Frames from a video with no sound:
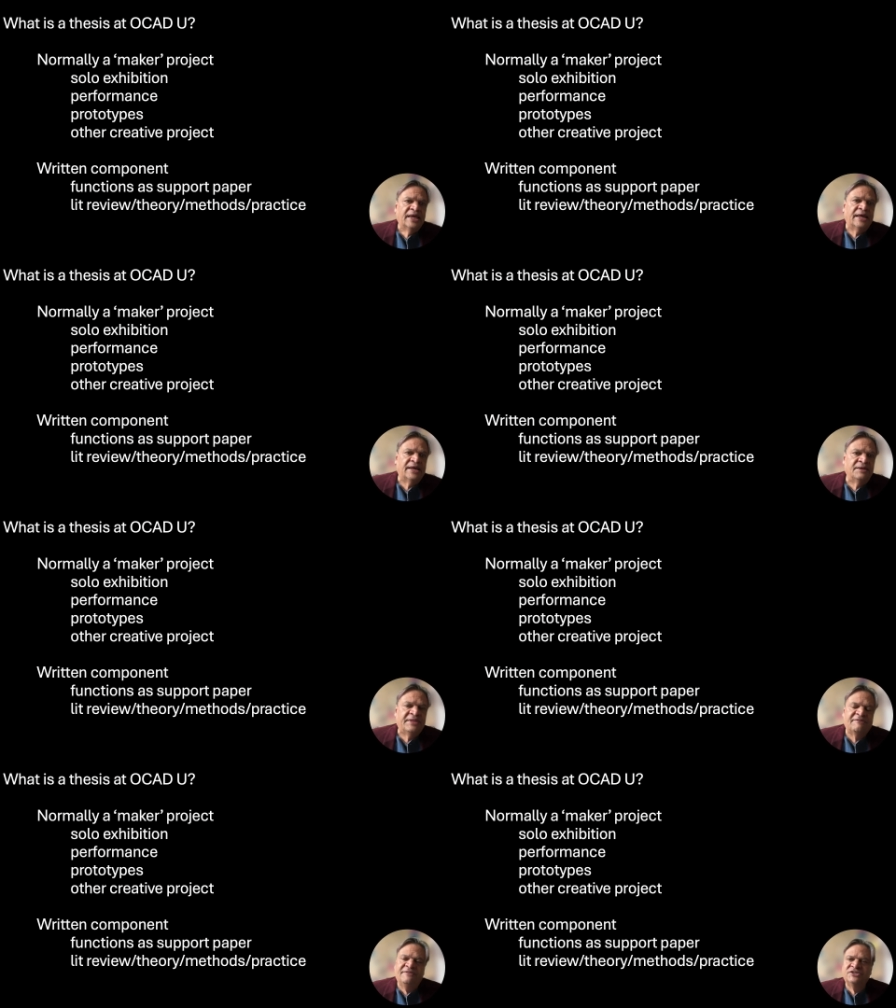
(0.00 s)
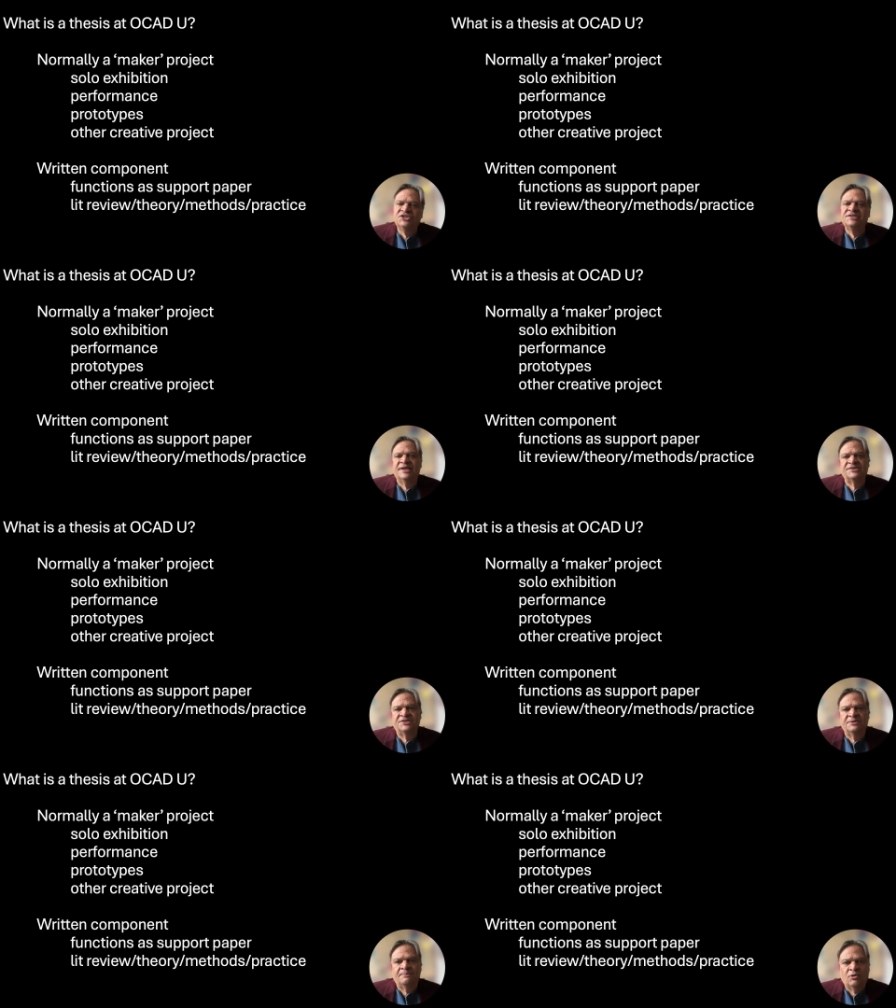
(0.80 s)
that functions as
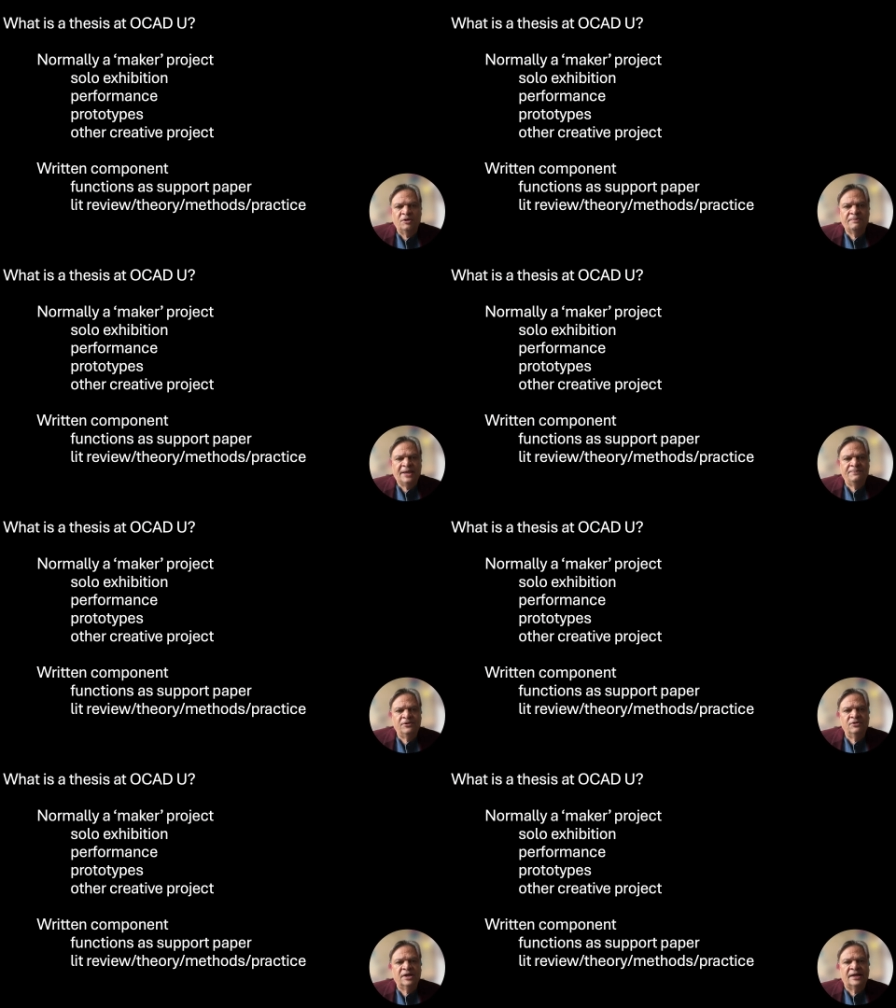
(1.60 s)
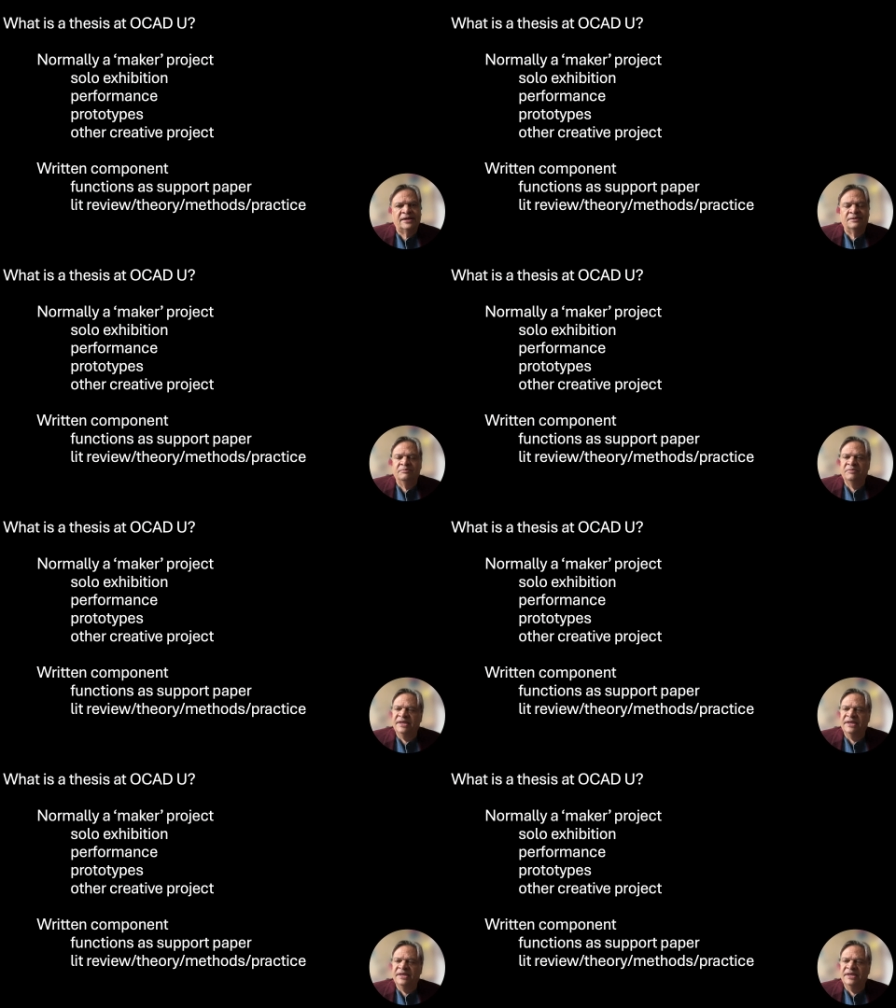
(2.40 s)
a support paper.